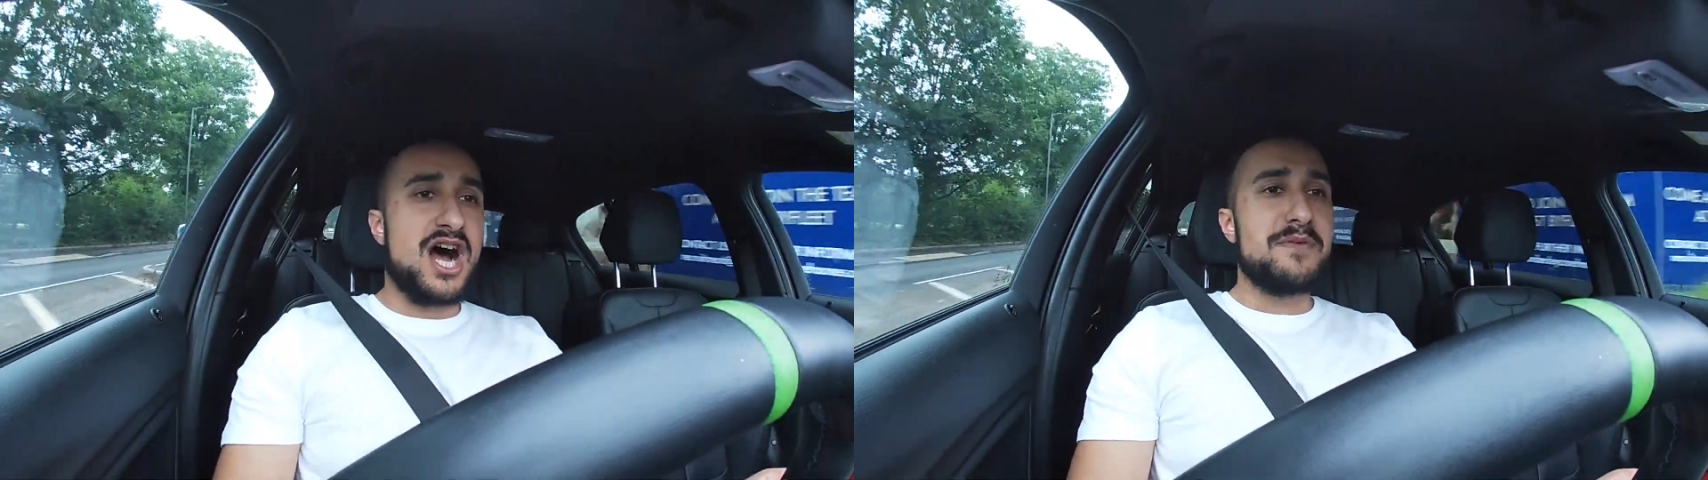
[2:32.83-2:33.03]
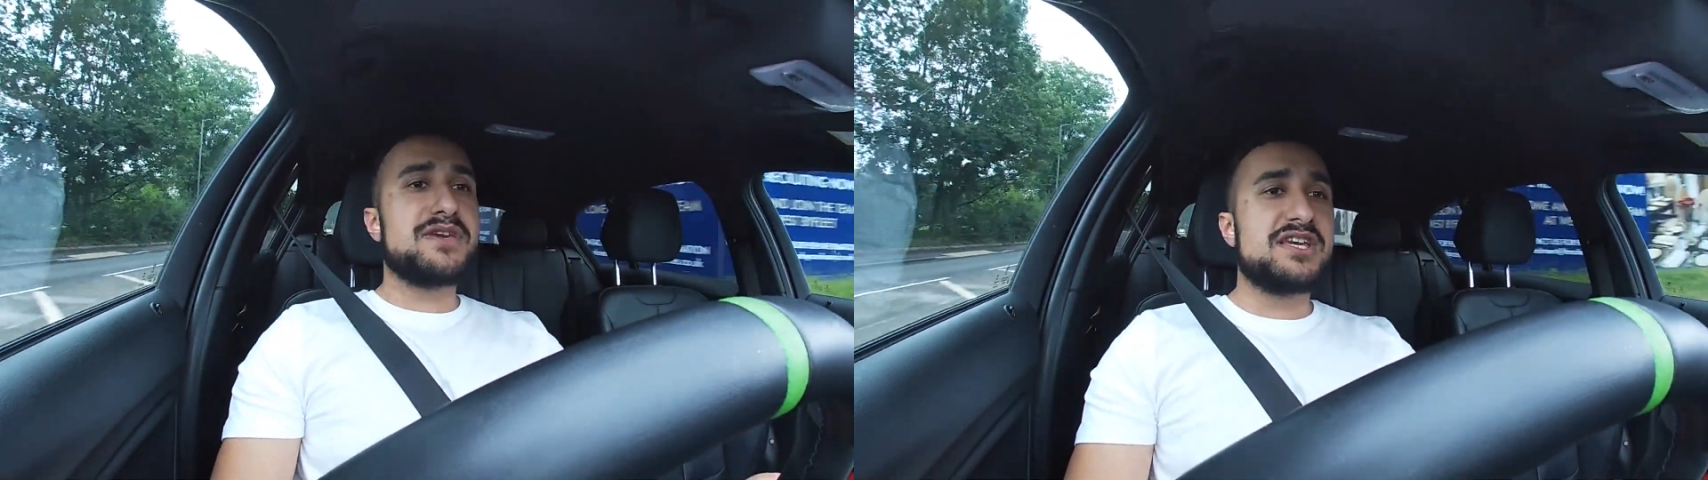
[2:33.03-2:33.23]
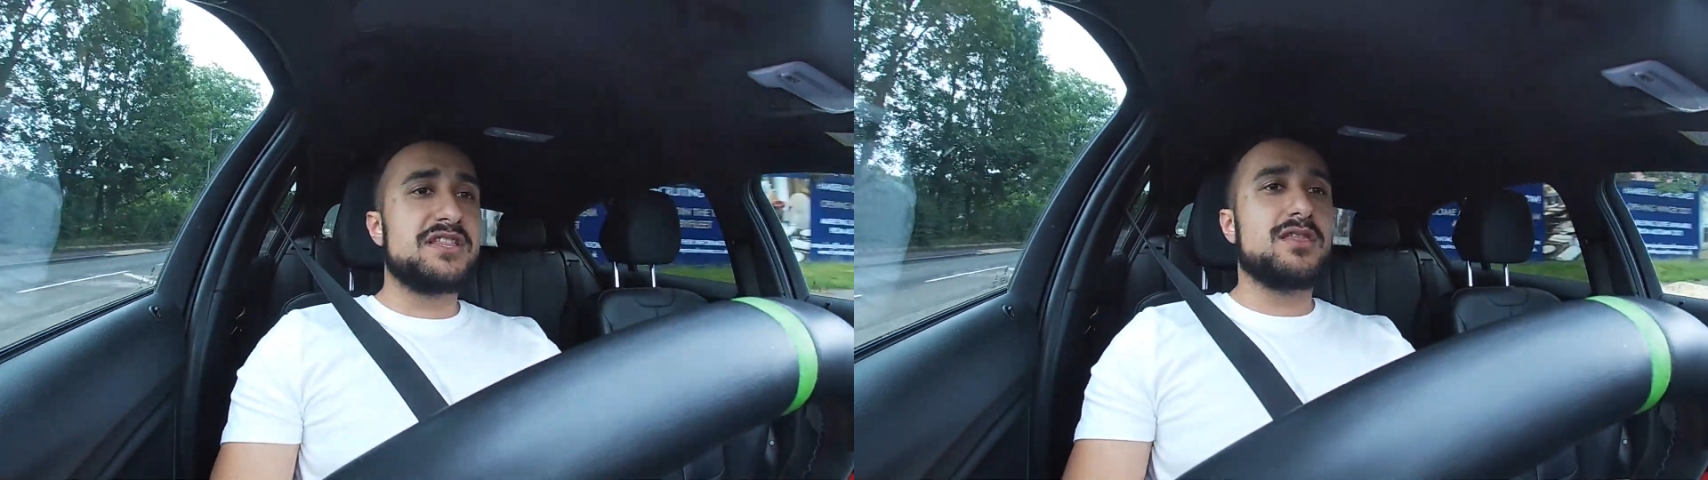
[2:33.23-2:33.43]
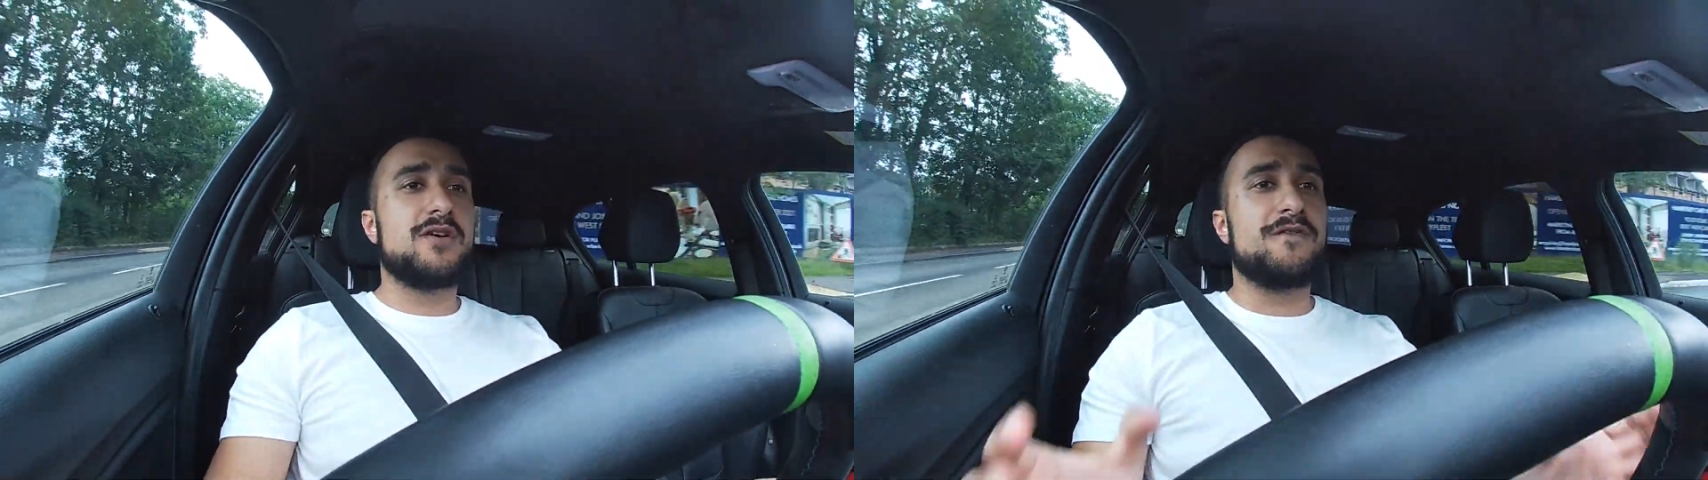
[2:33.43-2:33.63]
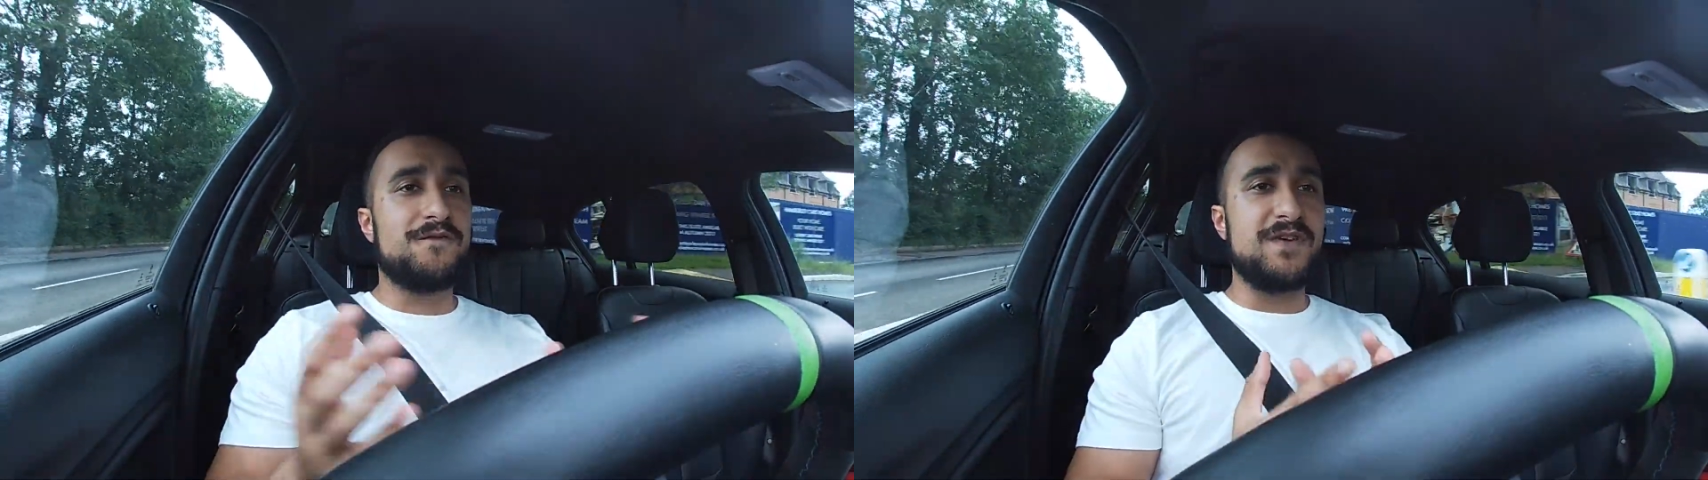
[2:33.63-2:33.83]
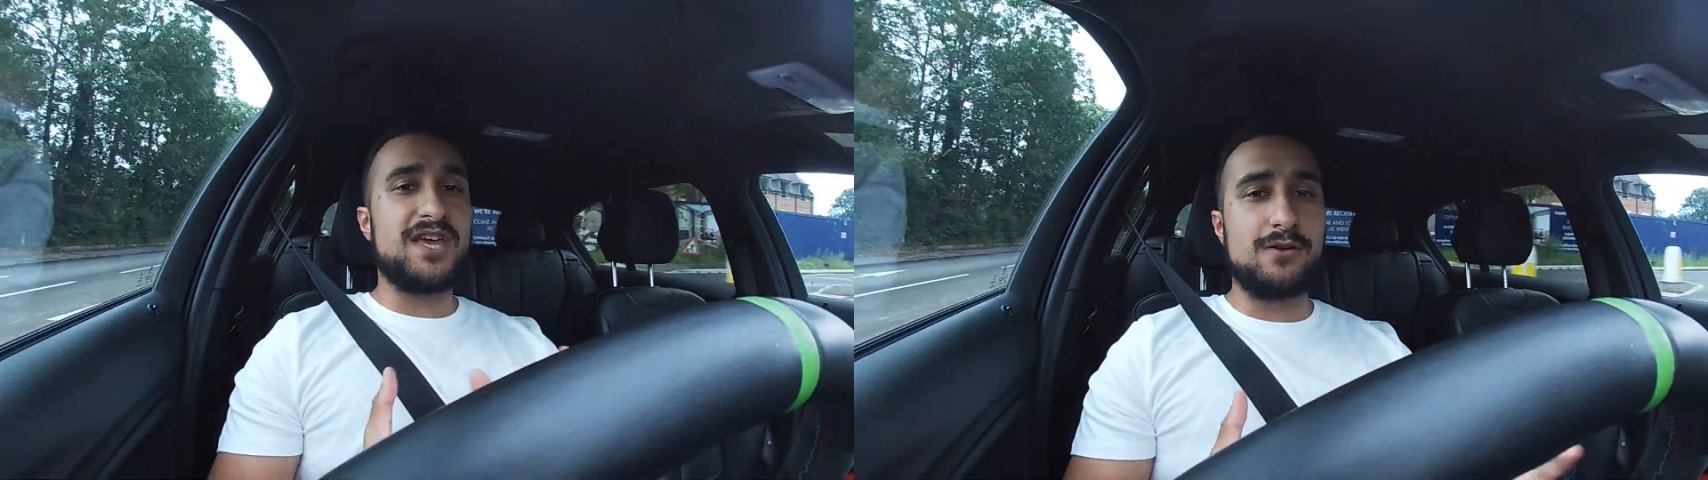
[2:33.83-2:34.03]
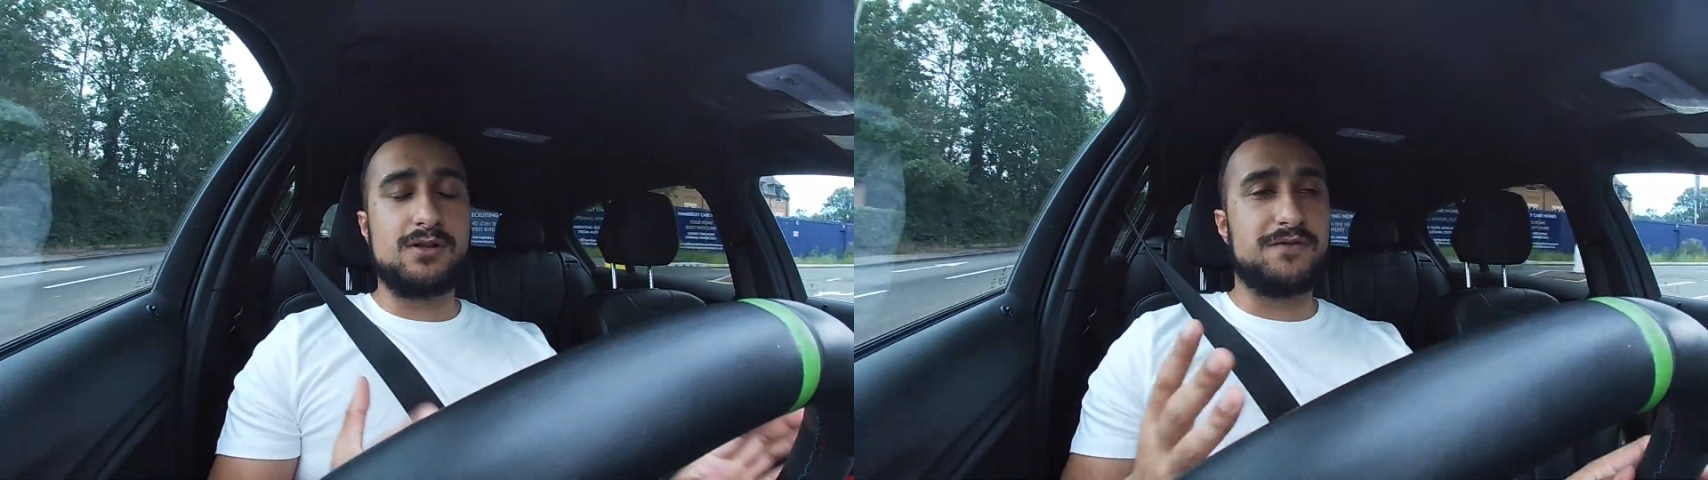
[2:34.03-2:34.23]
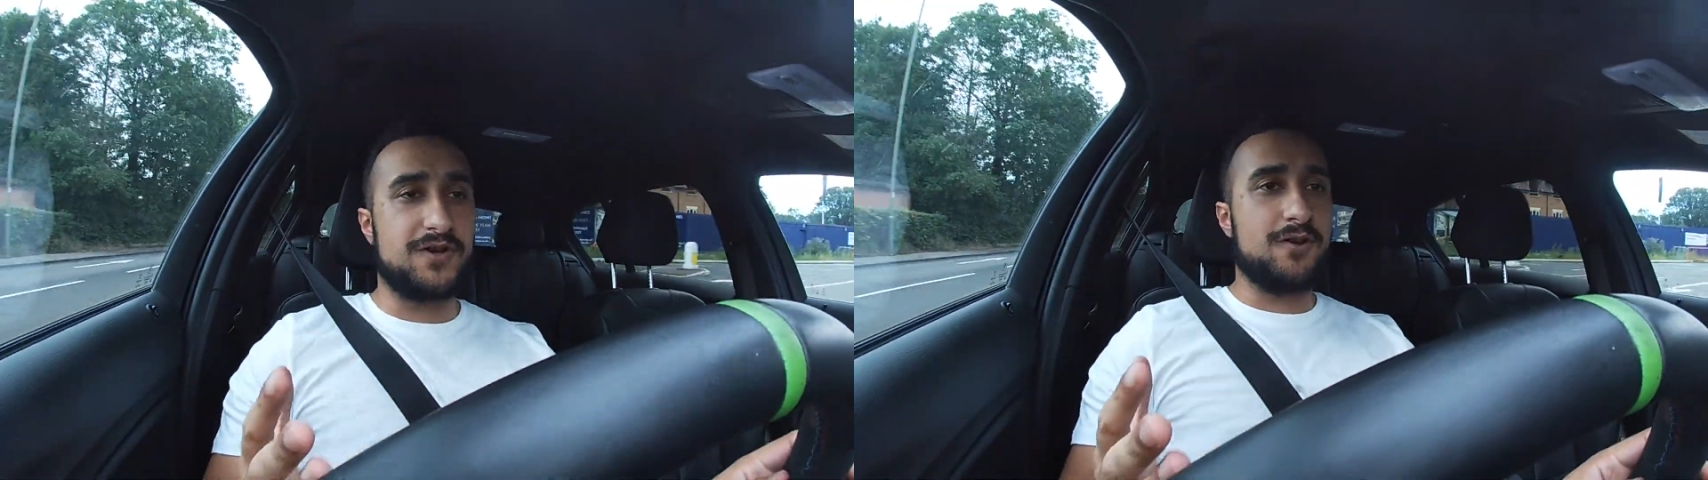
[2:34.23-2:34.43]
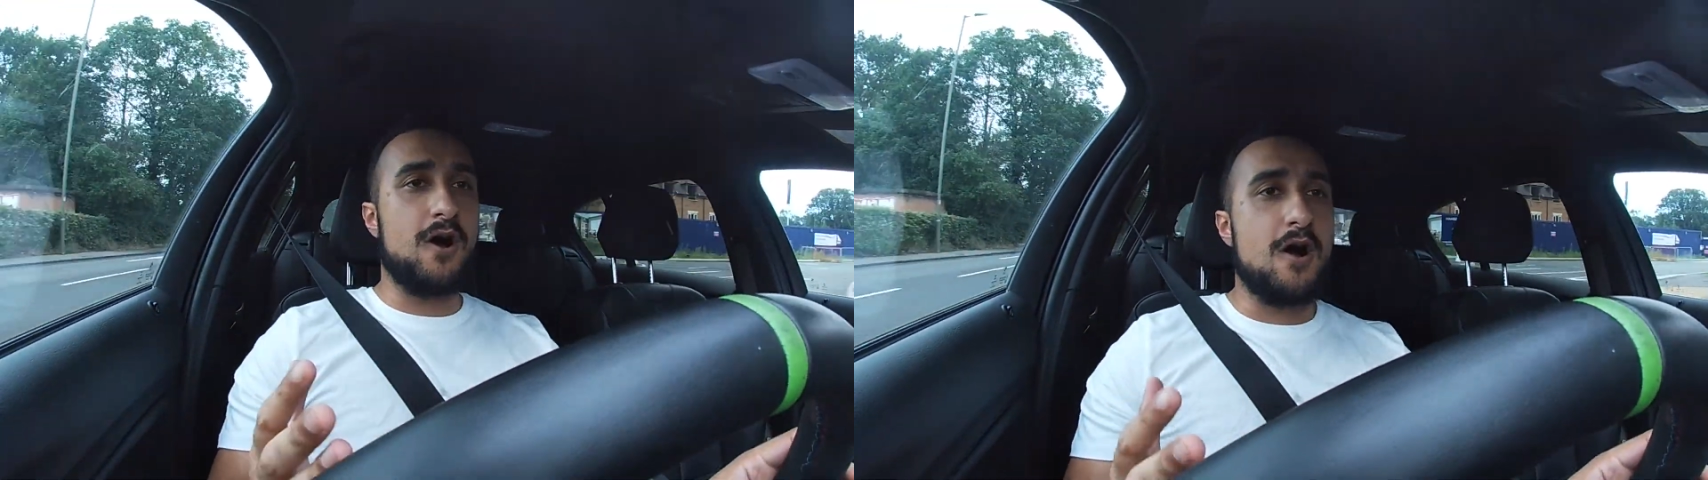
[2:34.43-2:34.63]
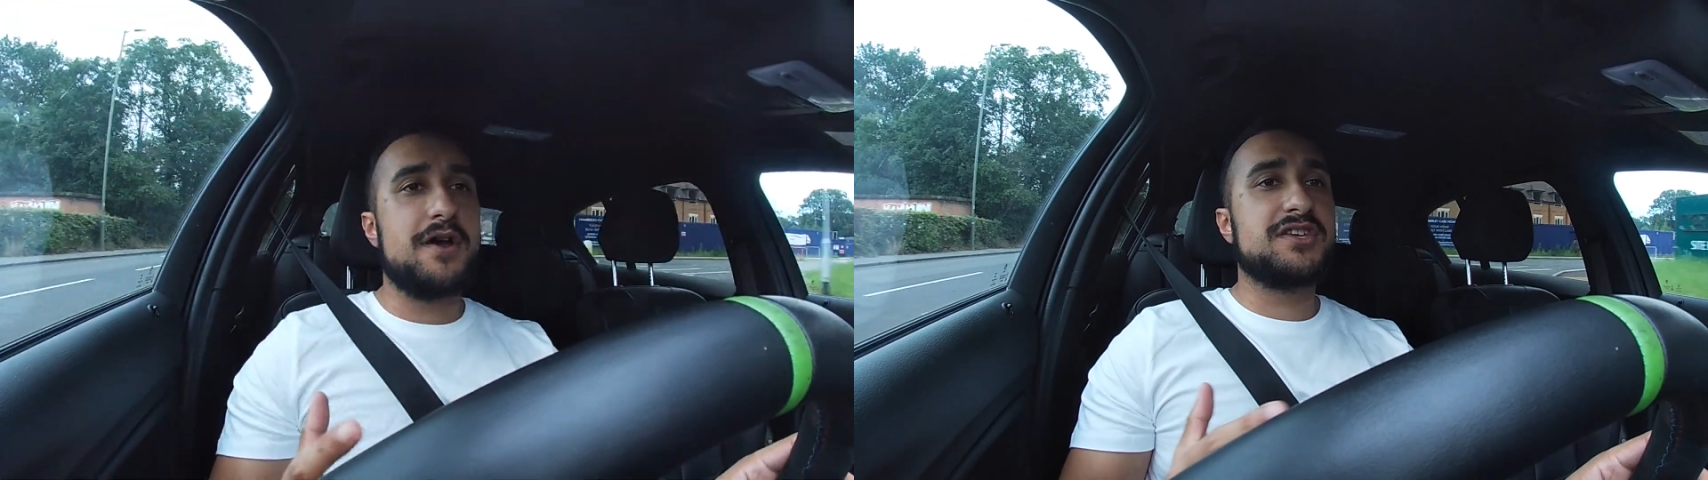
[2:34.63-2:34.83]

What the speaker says: I mean, the feel of the car